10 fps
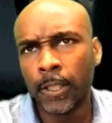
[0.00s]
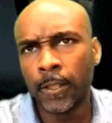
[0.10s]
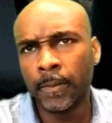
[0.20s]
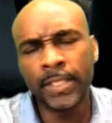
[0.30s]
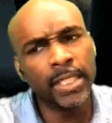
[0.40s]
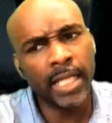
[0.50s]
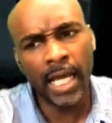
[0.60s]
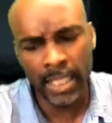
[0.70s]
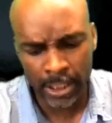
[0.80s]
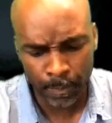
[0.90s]
And she
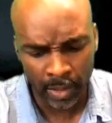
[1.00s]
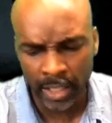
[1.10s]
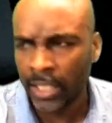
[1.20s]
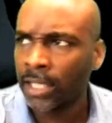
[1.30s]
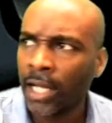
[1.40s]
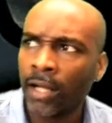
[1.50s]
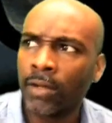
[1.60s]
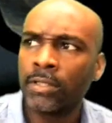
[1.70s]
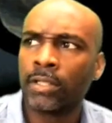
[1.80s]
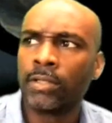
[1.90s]
kind of explained how,
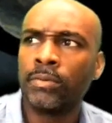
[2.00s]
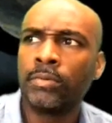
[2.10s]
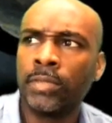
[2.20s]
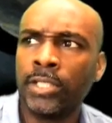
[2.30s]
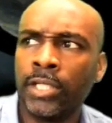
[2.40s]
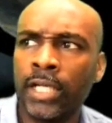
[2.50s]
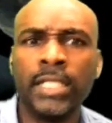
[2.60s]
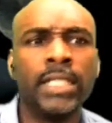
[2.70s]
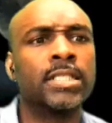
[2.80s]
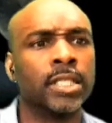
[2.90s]
when you're in
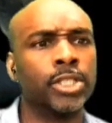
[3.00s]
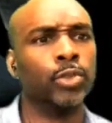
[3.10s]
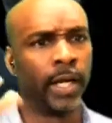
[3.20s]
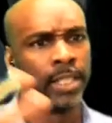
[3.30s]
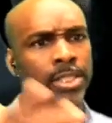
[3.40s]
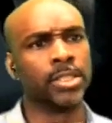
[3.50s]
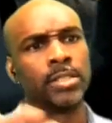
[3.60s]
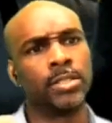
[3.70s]
these situations,